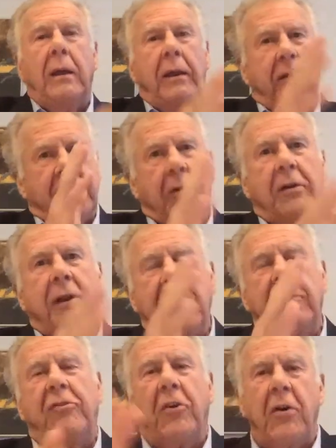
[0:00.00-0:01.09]
start
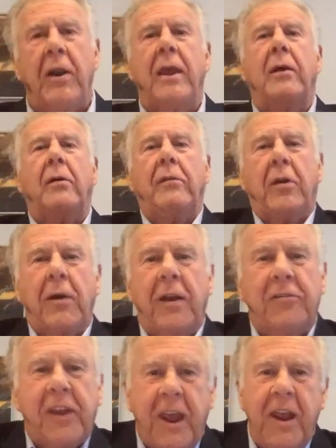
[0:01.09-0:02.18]
that journey on their
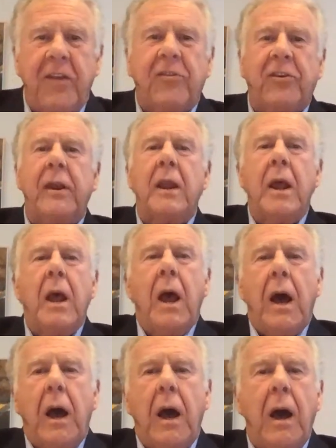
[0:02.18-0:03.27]
education.
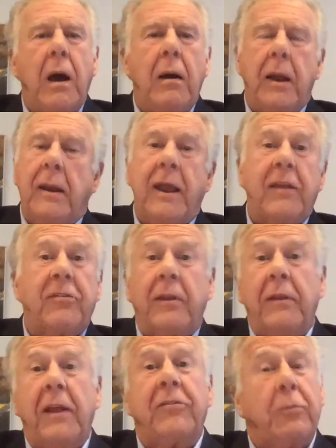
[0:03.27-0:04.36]
And
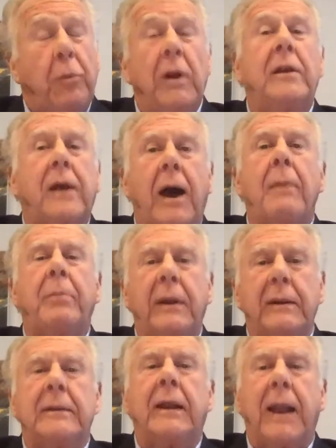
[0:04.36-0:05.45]
that's one
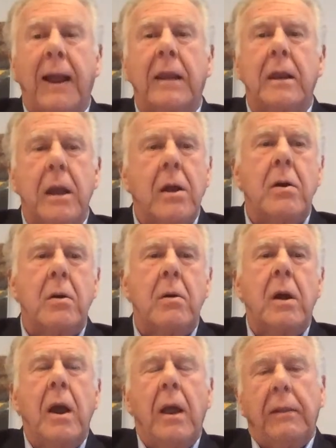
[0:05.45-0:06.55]
topic that I
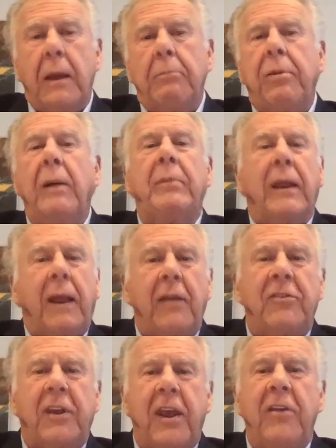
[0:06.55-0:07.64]
know that public
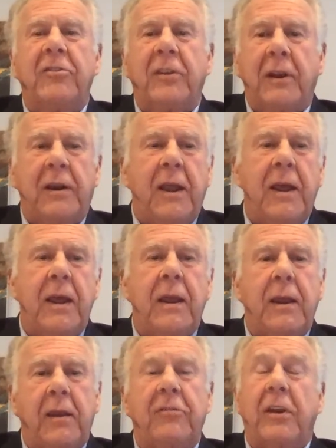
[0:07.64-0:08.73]
education today
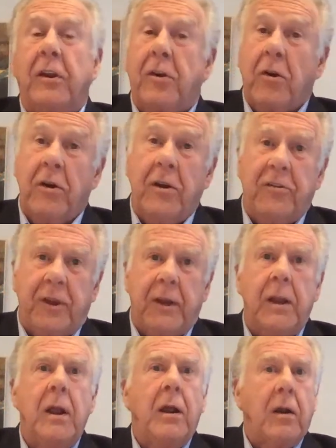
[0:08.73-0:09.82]
is encouraging
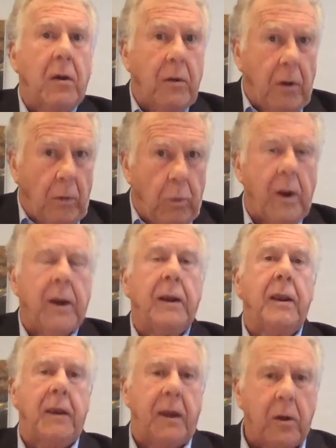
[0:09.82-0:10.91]
or working
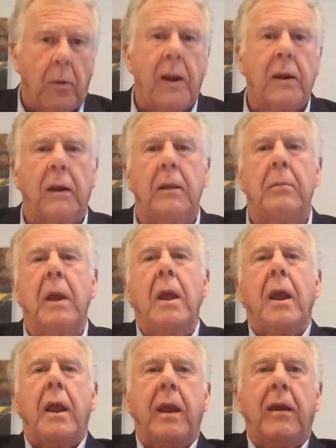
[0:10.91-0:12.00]
in the curriculum,
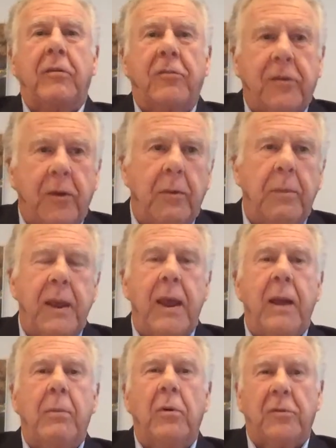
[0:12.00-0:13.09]
is to be
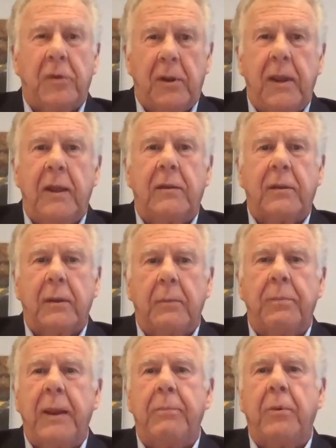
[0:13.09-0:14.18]
able to get
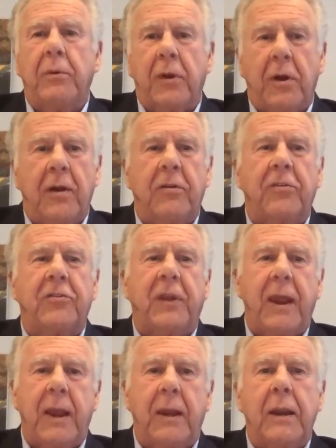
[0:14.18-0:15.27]
people to
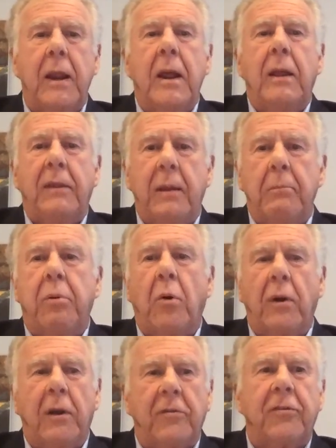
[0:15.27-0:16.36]
understand the
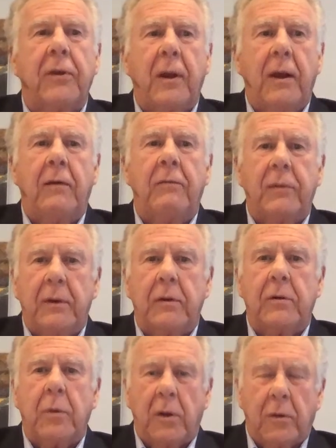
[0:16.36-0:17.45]
importance of
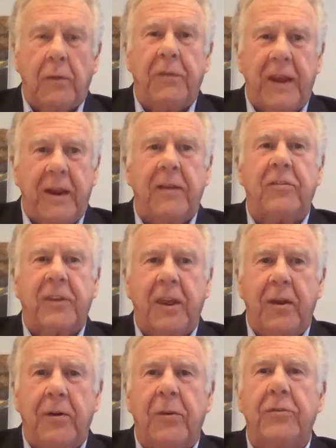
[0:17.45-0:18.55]
critical thinking
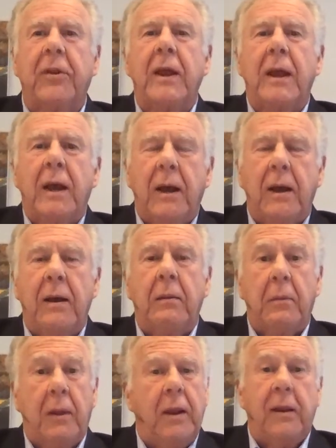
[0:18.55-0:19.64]
skills.
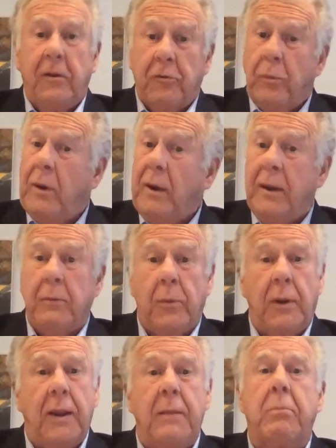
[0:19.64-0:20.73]
And it's really,
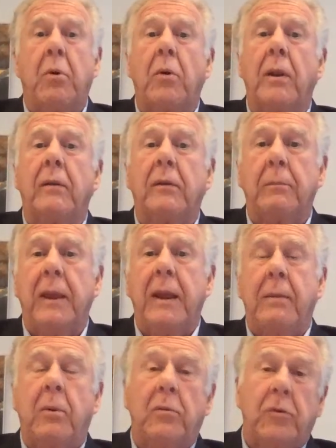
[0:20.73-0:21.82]
really important to be
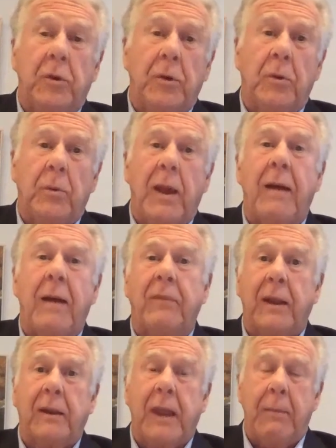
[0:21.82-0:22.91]
able to have
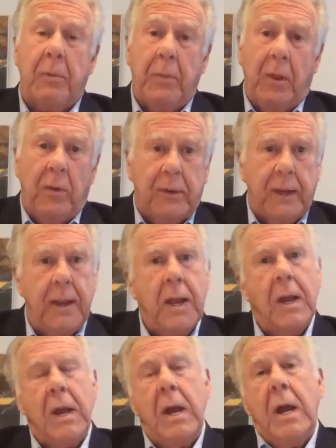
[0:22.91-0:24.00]
that capability.
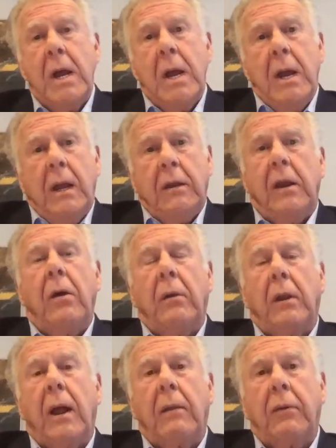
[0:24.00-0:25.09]
You know, a
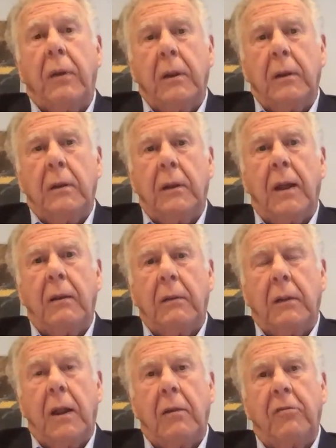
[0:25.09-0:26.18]
lot of